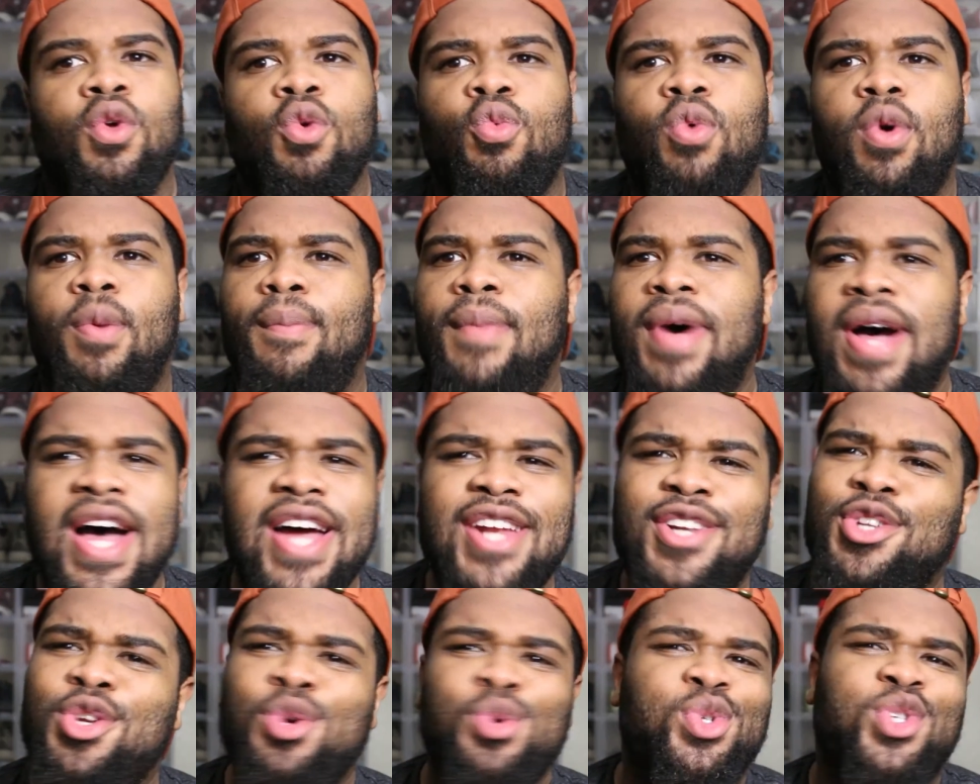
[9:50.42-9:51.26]
When Ma
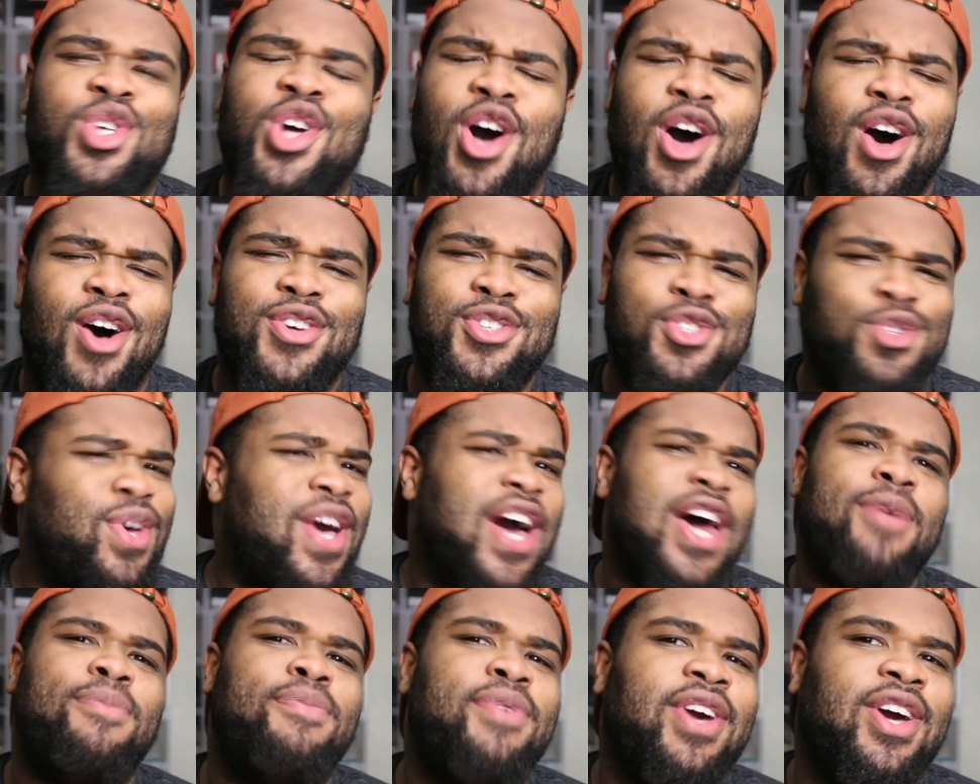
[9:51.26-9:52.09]
Dukes calls, you
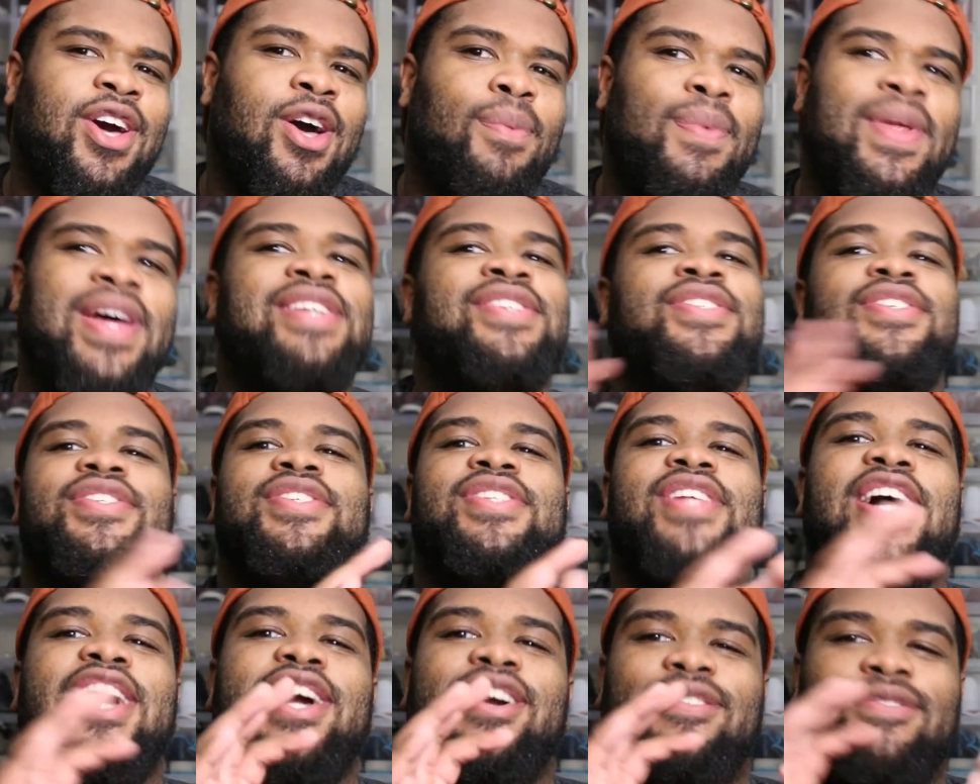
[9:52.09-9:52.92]
gotta pick up. That's just
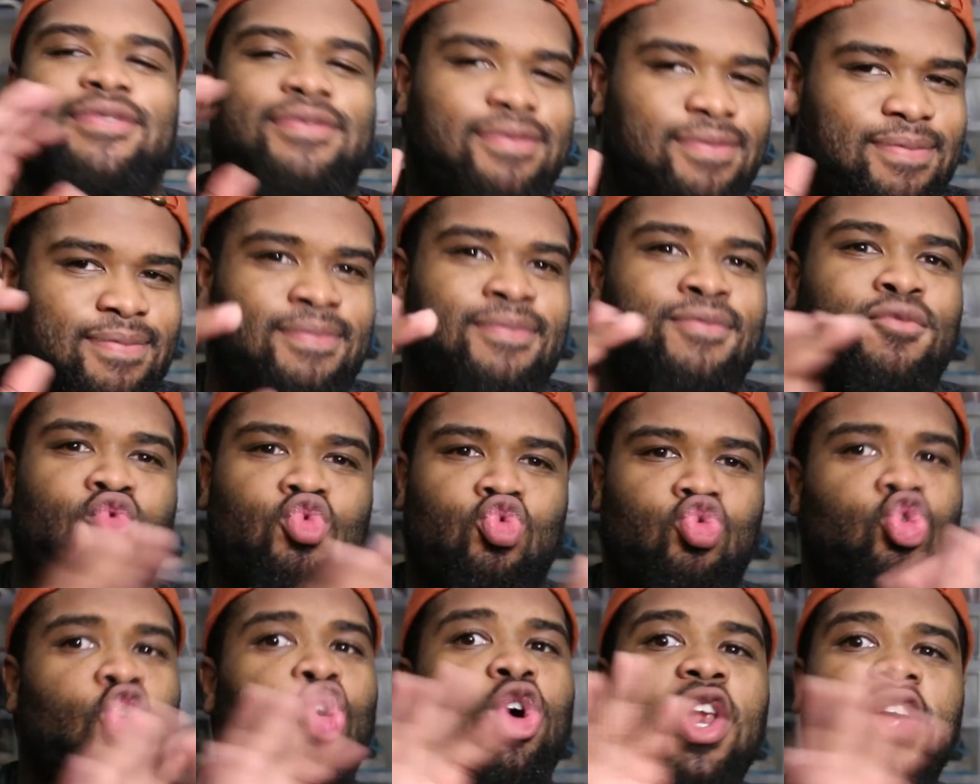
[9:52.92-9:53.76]
like
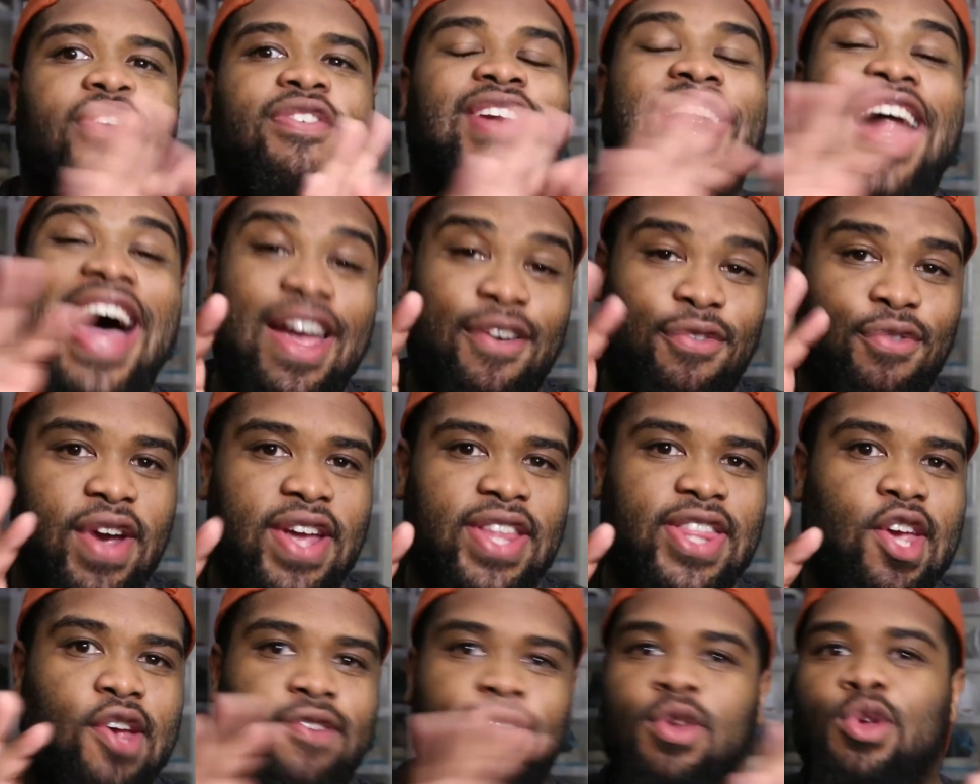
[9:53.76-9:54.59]
rule of life
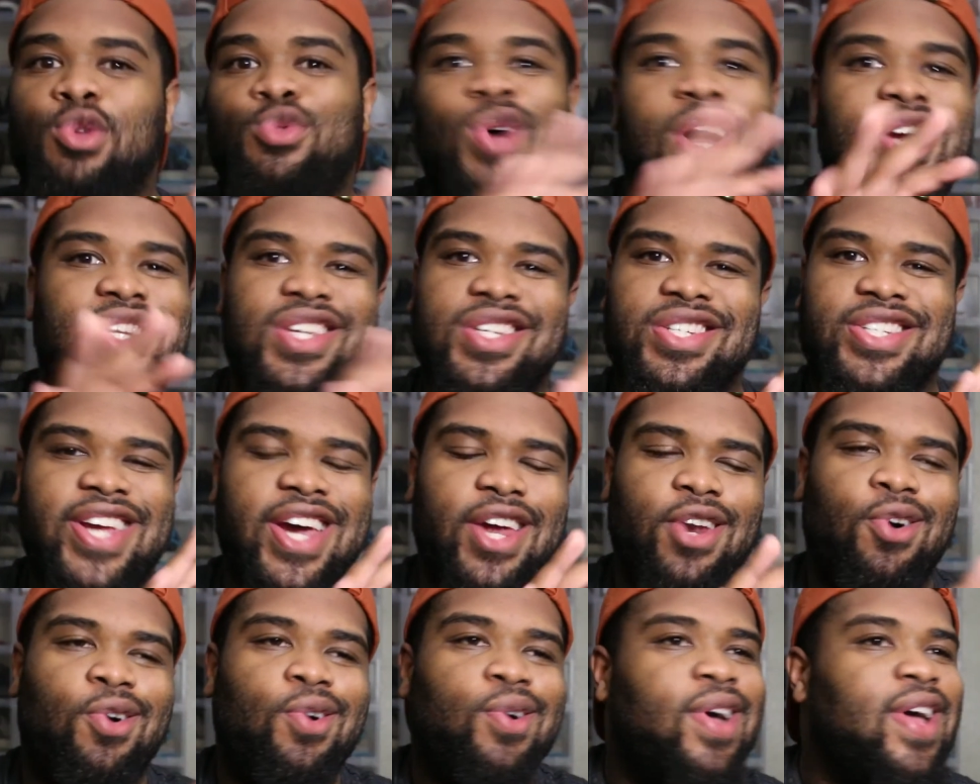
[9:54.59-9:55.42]
right there. If anyone's watching this
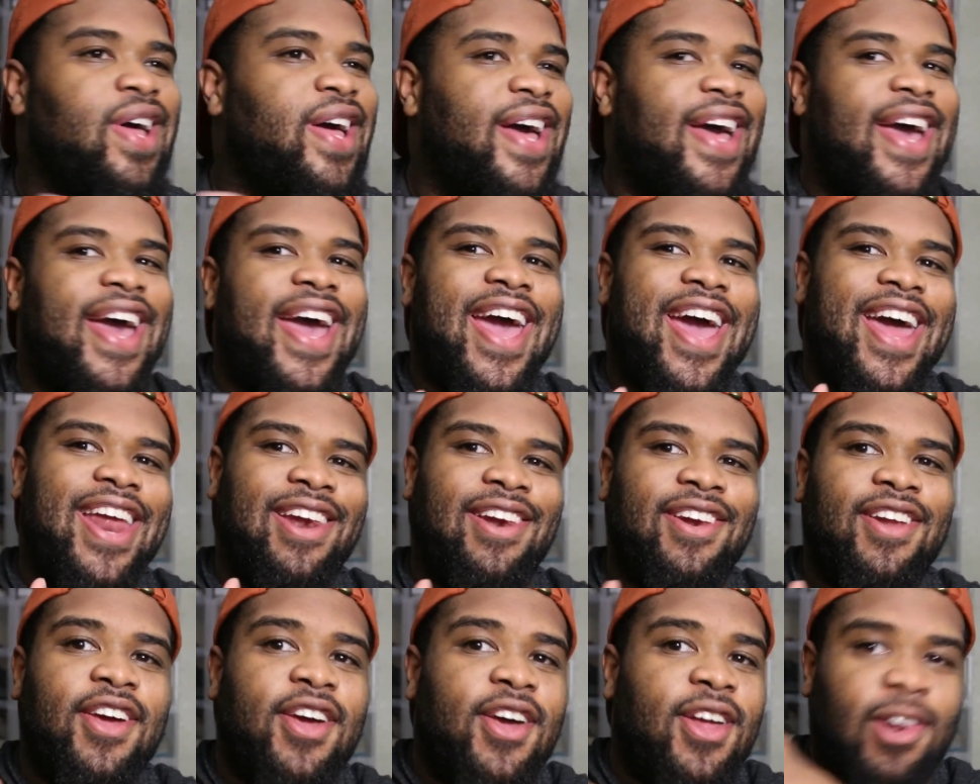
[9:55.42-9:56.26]
channel
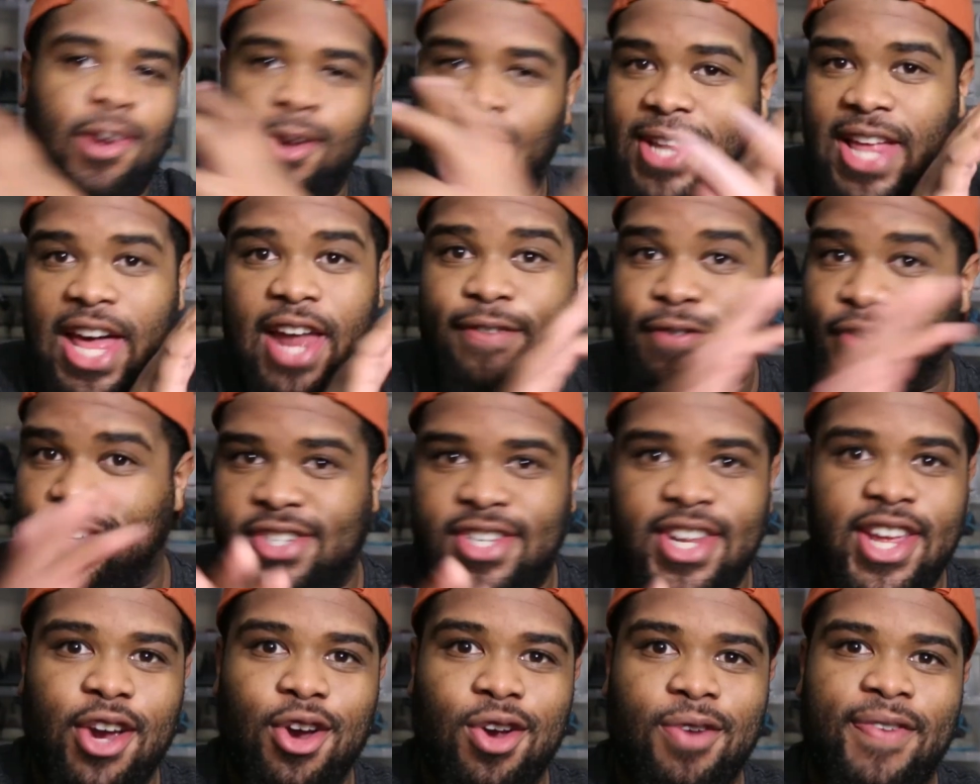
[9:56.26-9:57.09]
And looking at it for
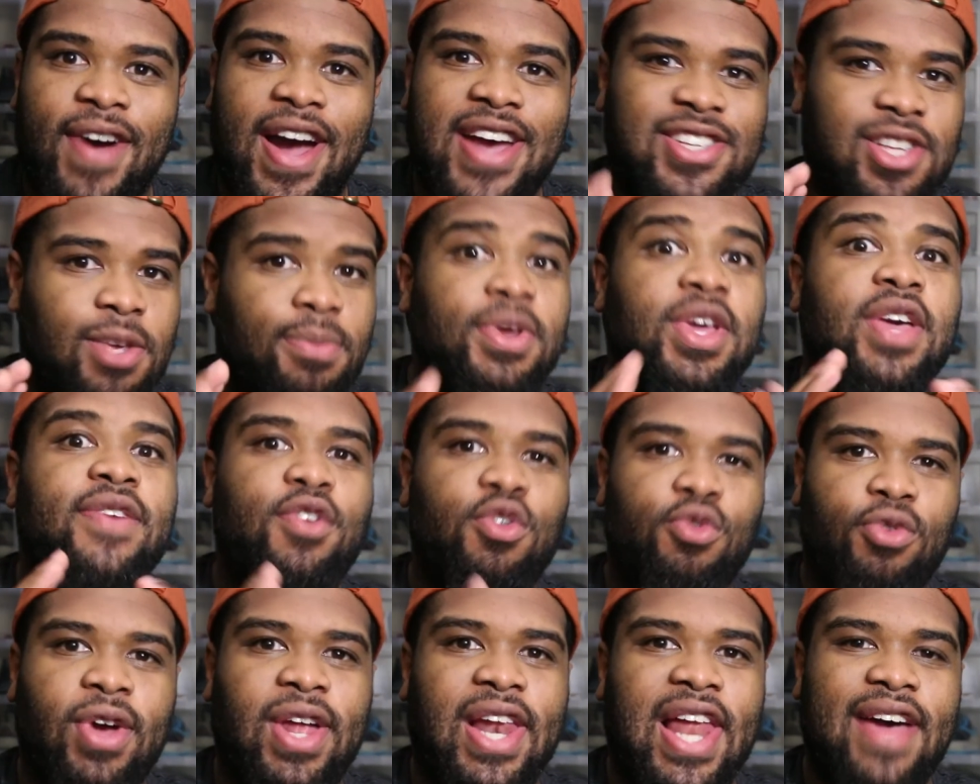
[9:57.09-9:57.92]
sneaker advice, let me give
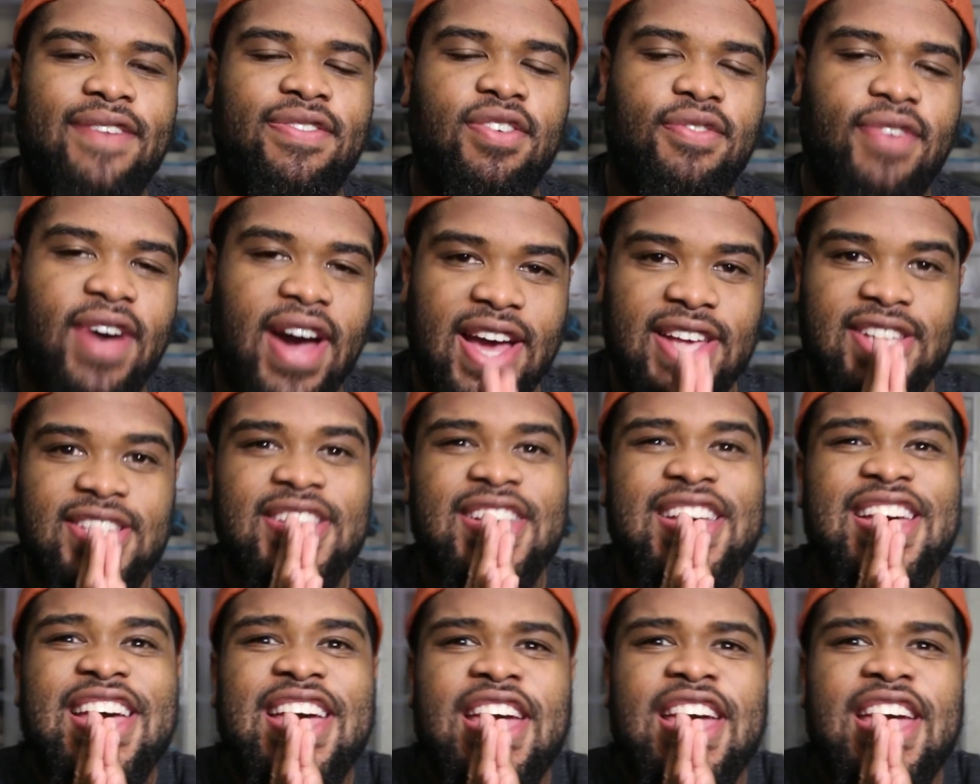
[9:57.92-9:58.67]
you real life advice.